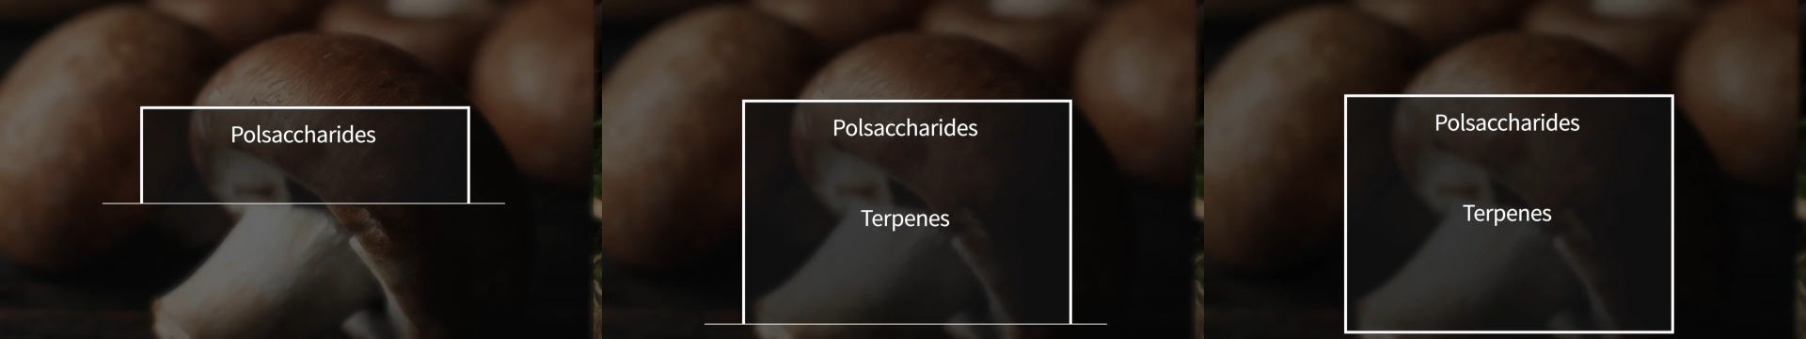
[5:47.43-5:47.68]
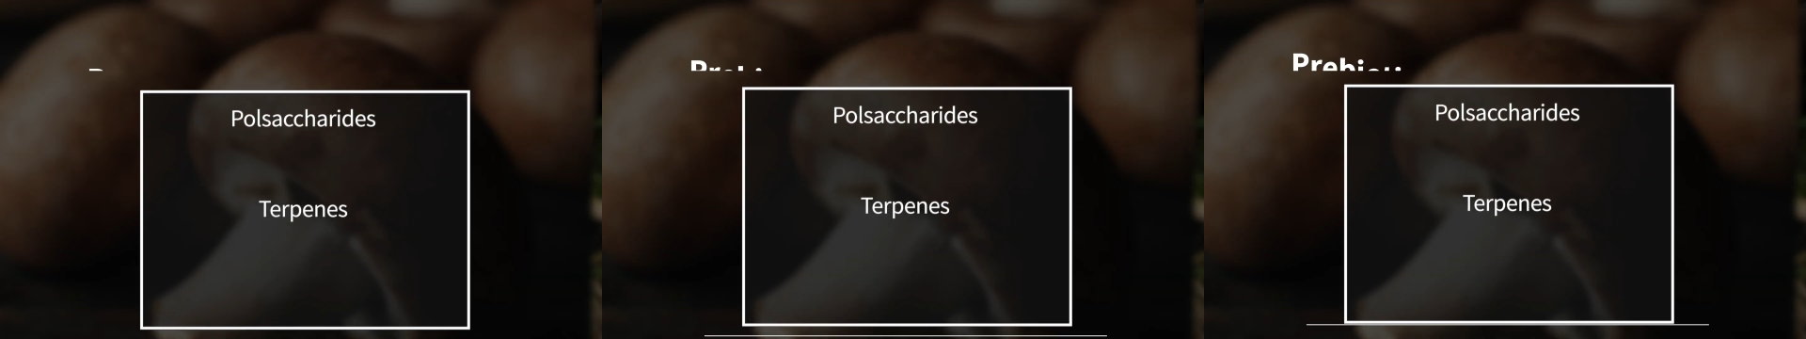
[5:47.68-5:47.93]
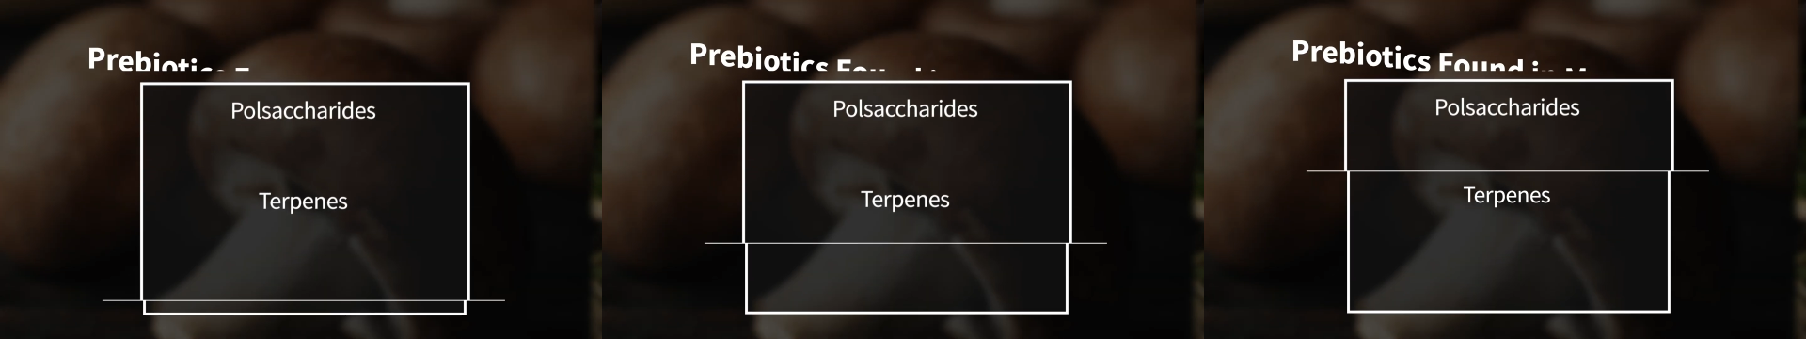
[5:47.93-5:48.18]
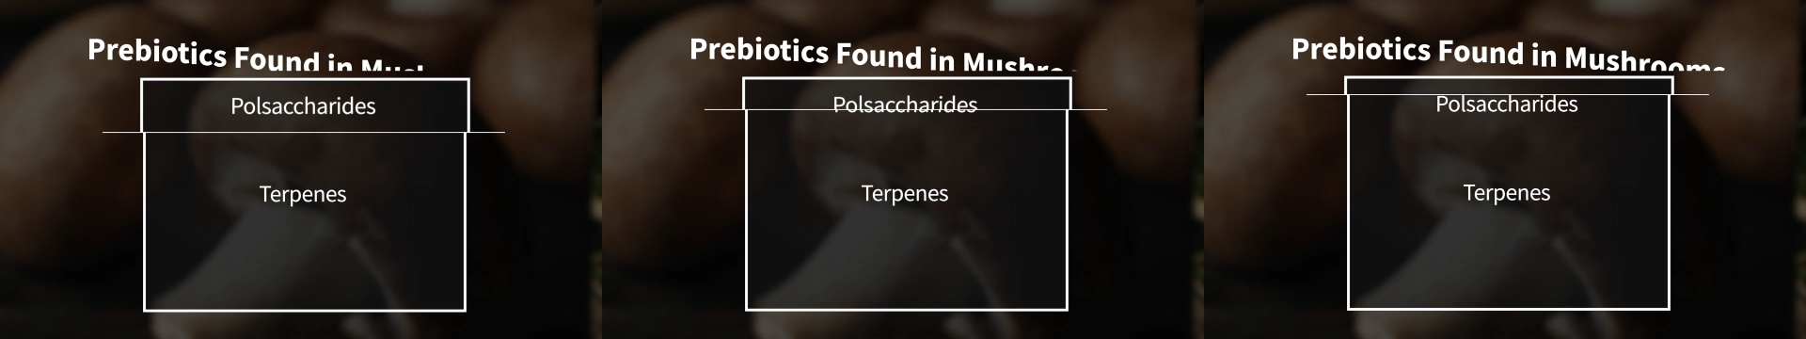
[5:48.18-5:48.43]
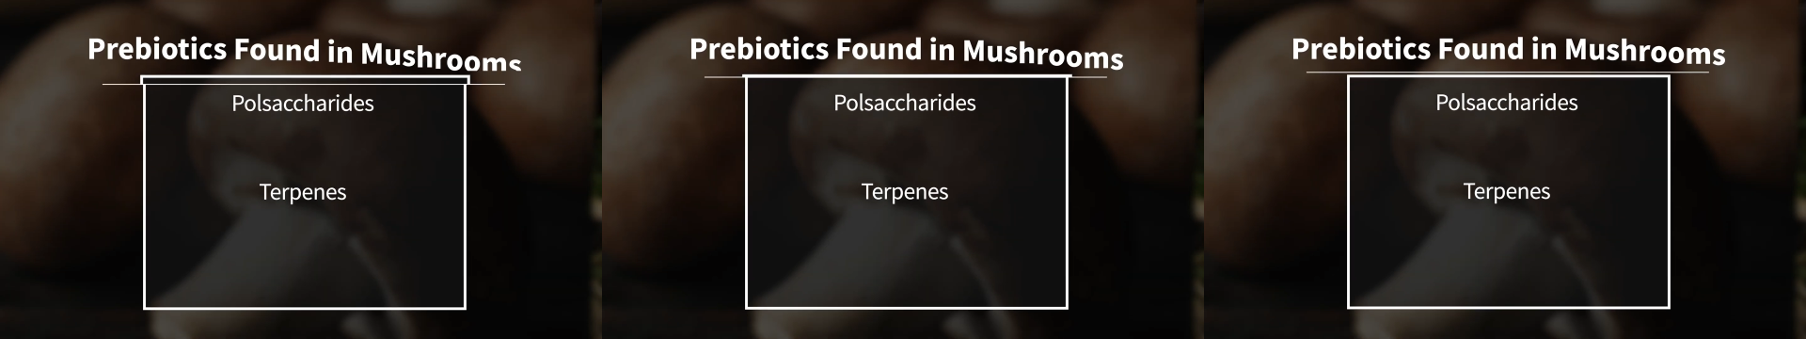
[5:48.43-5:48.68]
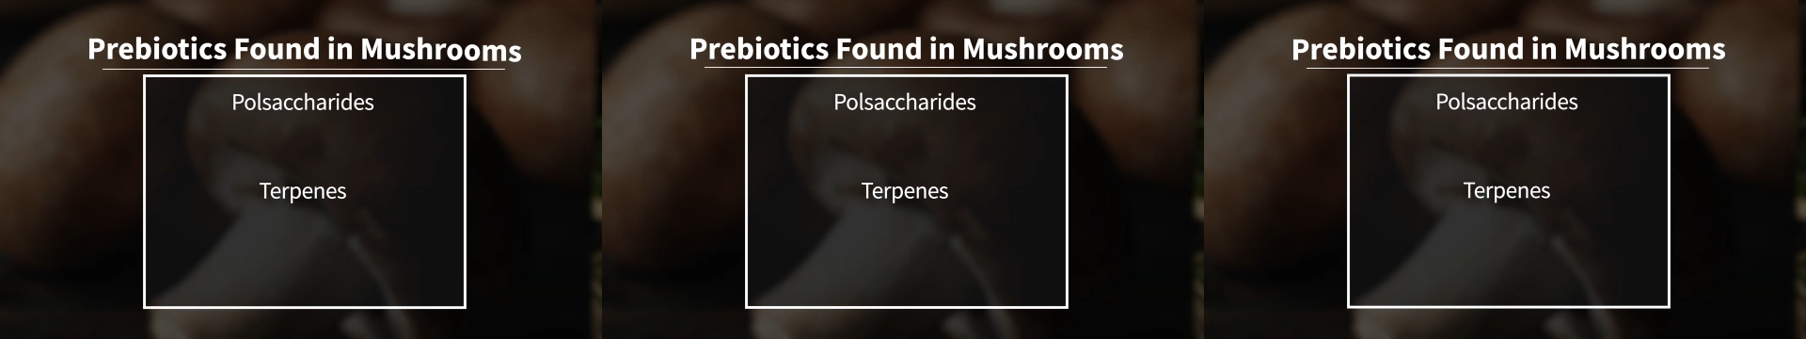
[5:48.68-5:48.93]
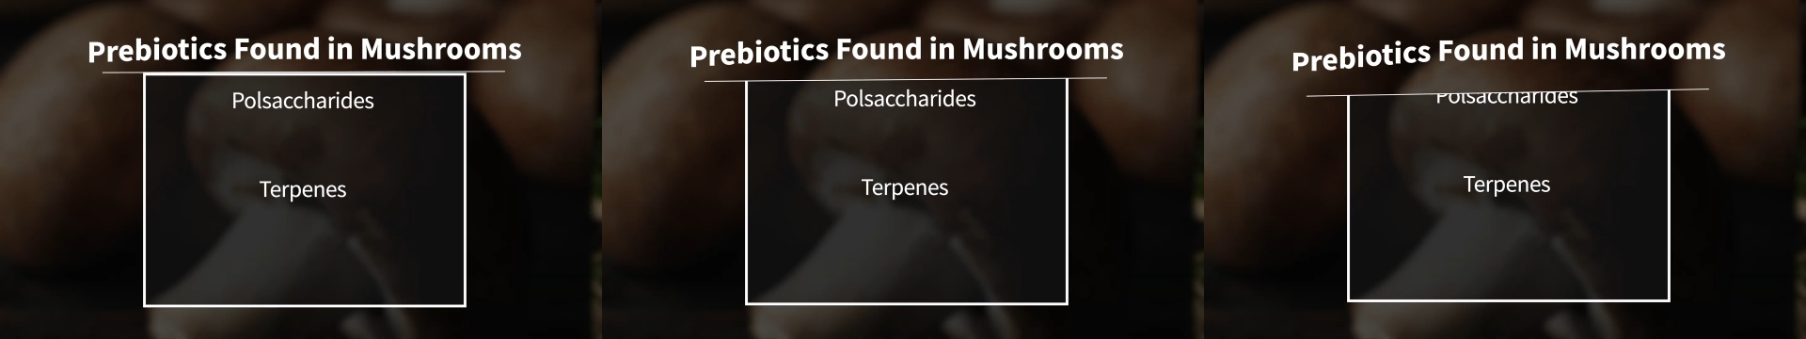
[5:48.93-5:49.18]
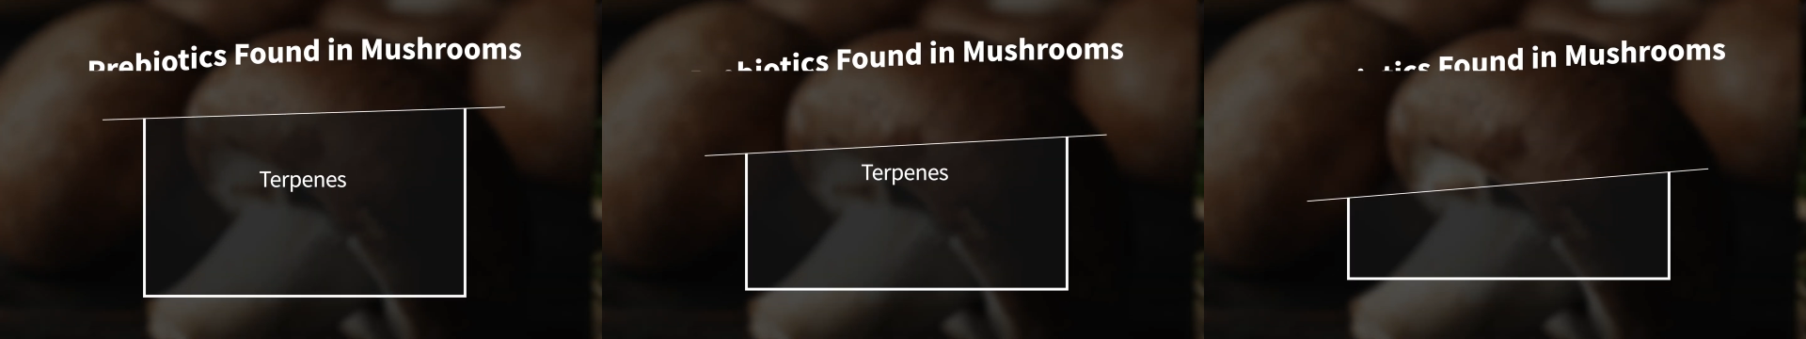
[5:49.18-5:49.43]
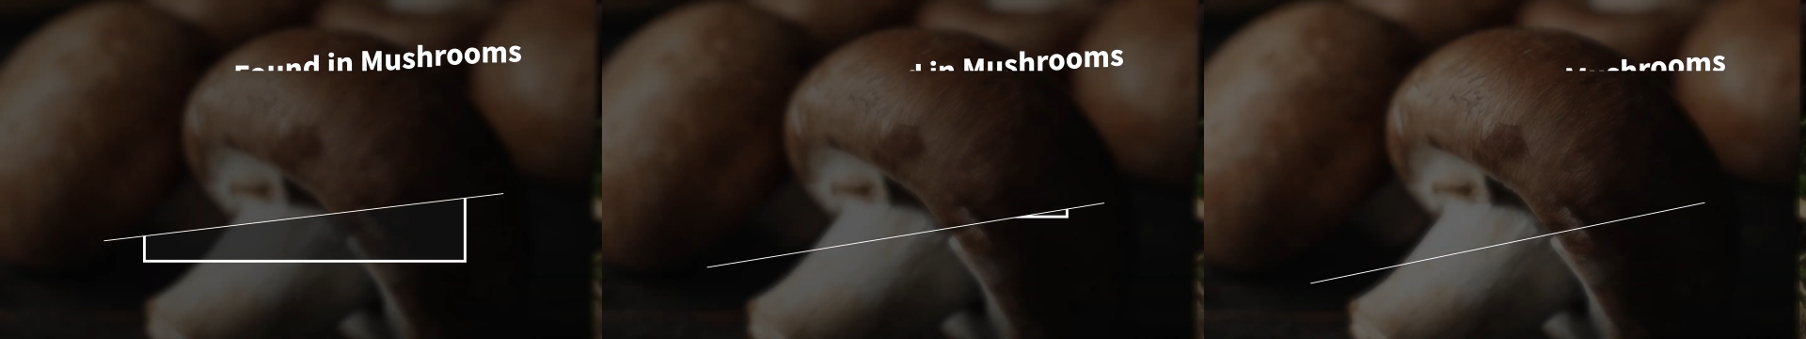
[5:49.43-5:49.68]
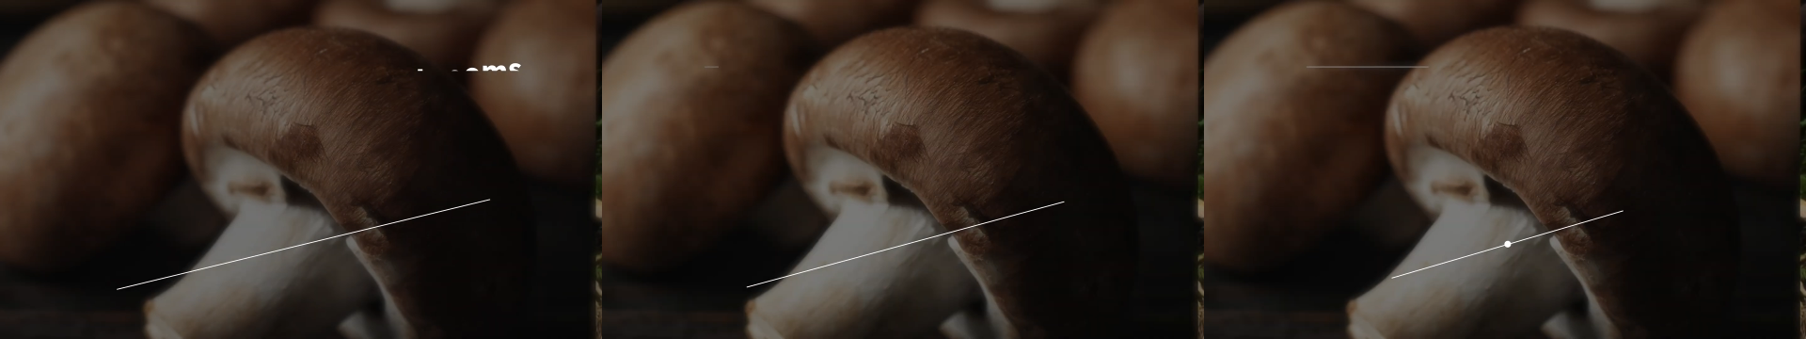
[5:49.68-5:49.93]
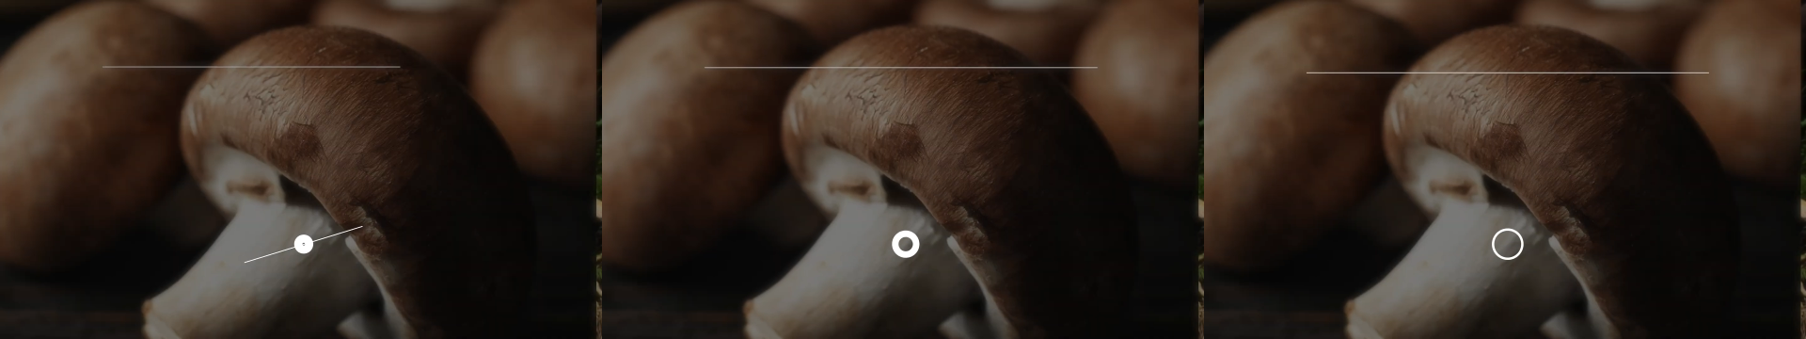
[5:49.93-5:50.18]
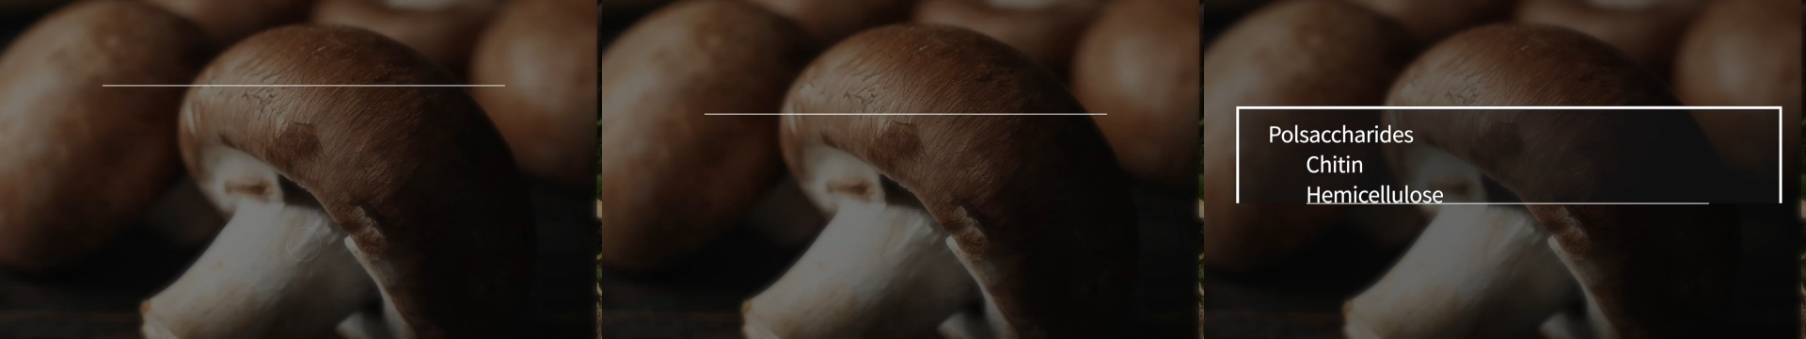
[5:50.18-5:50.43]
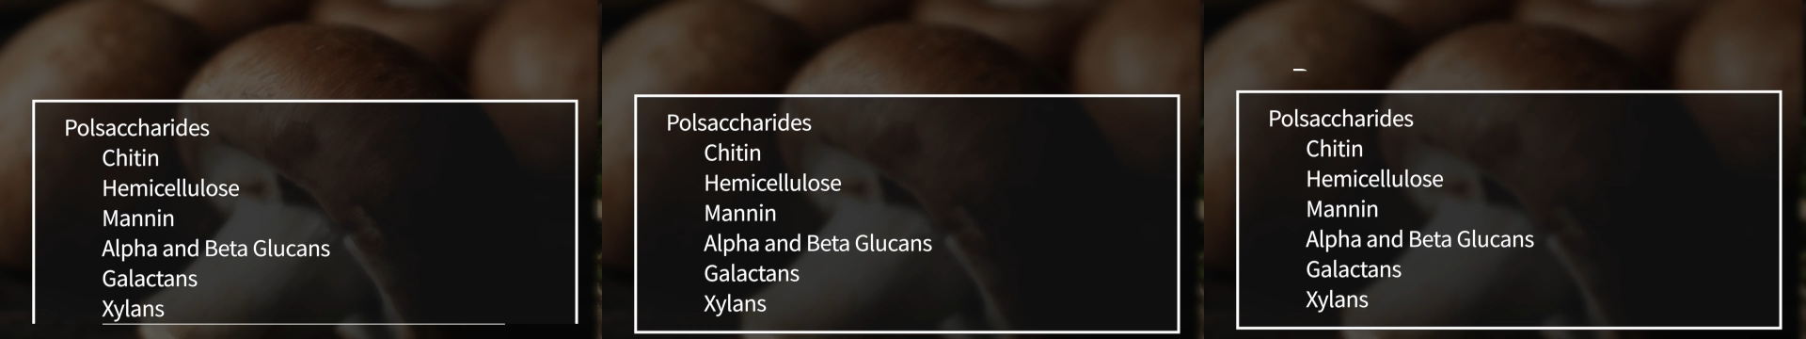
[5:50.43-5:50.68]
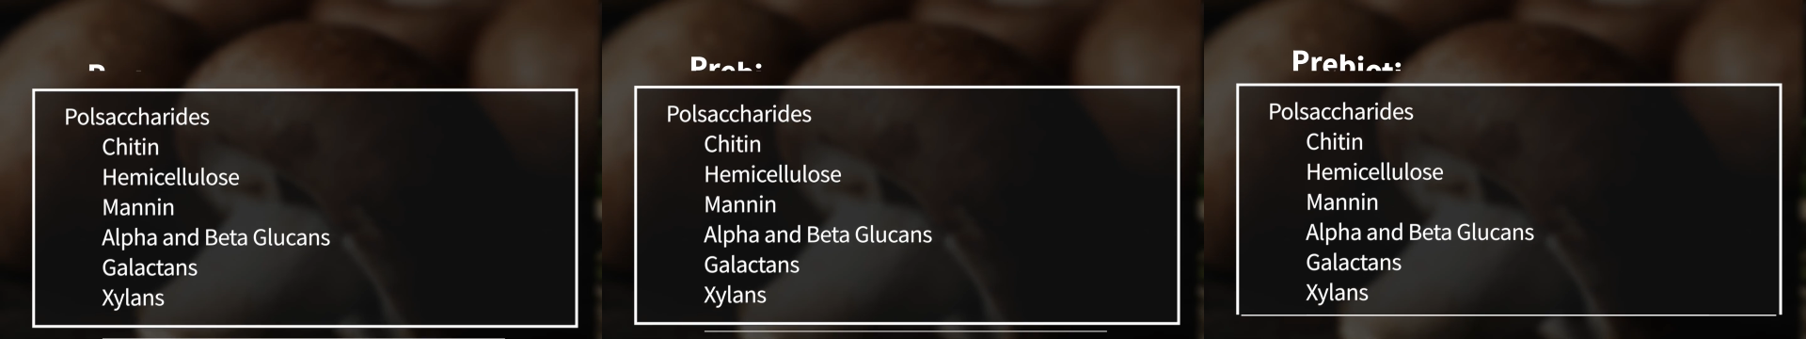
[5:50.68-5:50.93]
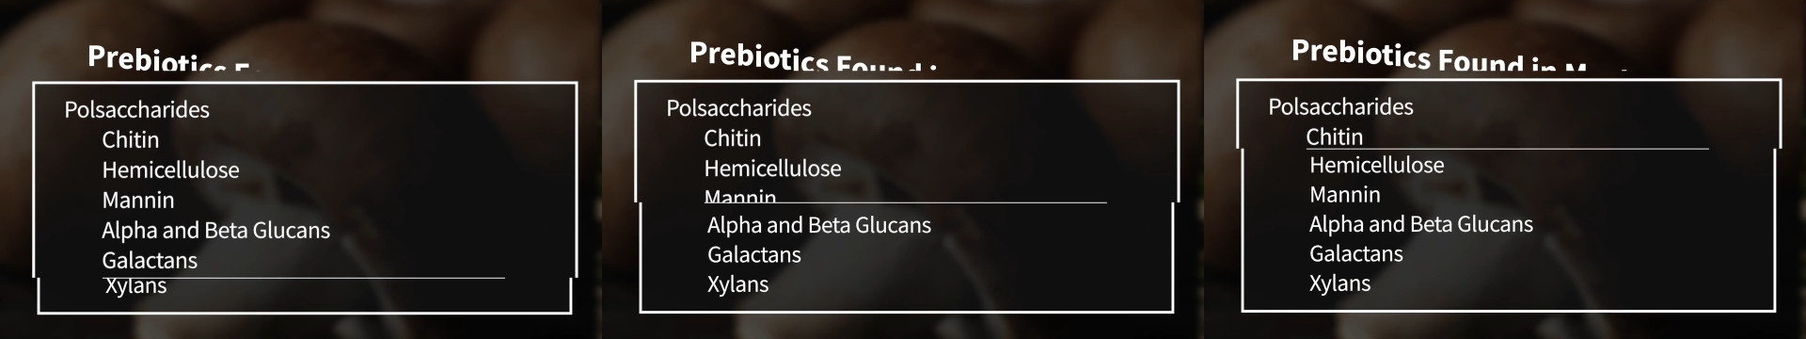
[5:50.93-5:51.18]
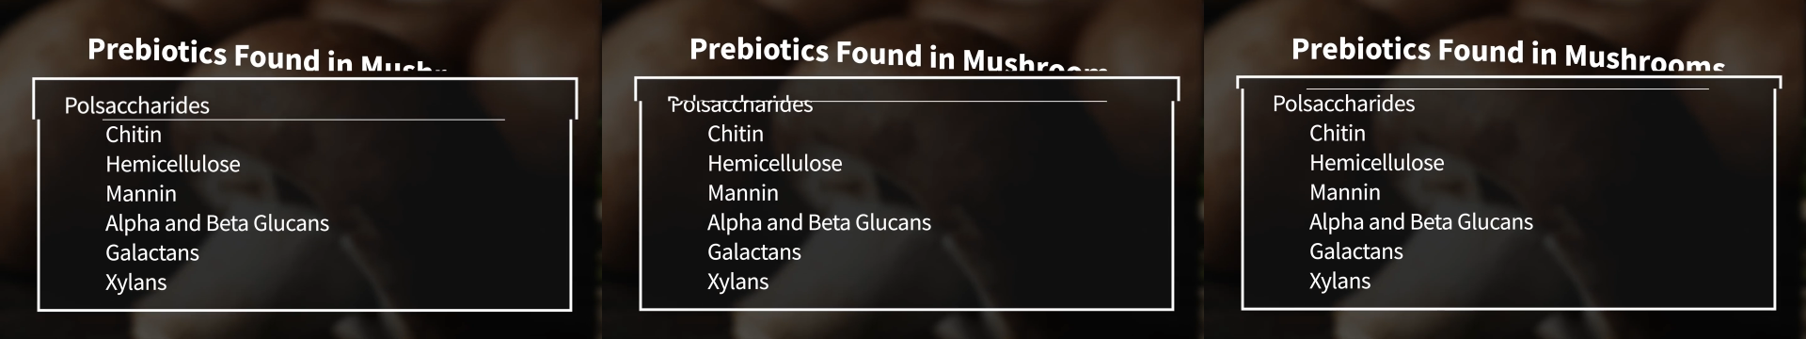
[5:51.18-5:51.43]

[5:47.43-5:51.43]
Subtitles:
No face is visible, so there are no lips to read.